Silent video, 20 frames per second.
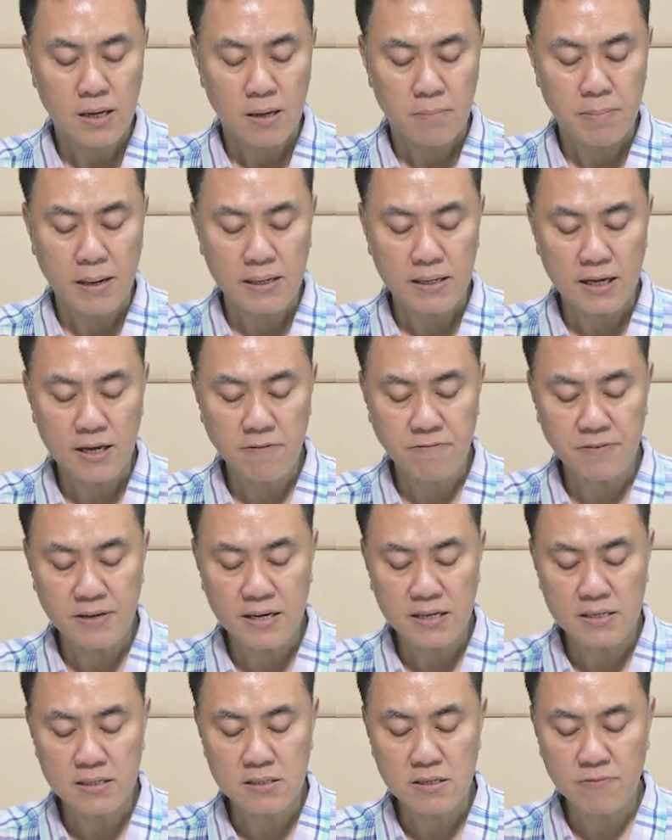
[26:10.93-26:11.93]
But if
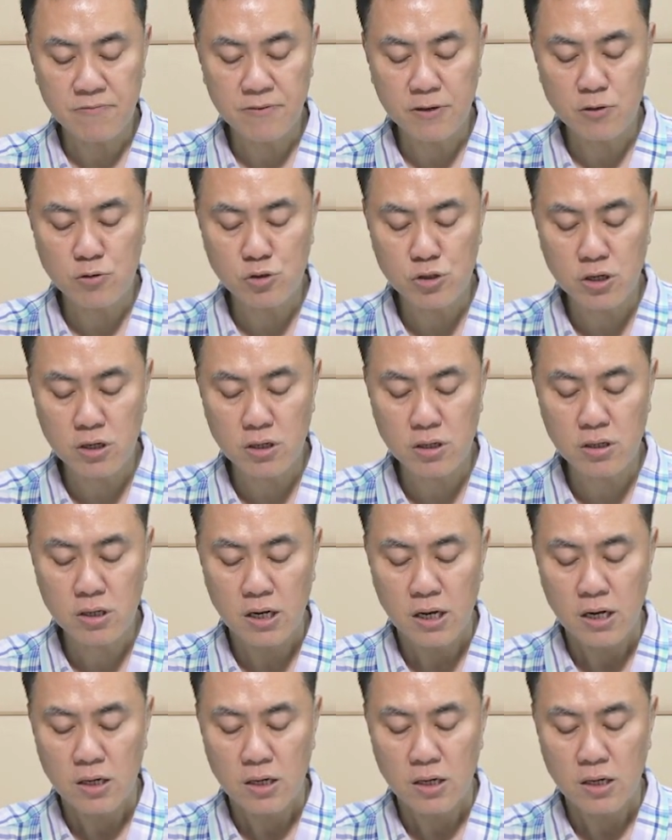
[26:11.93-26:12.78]
in the future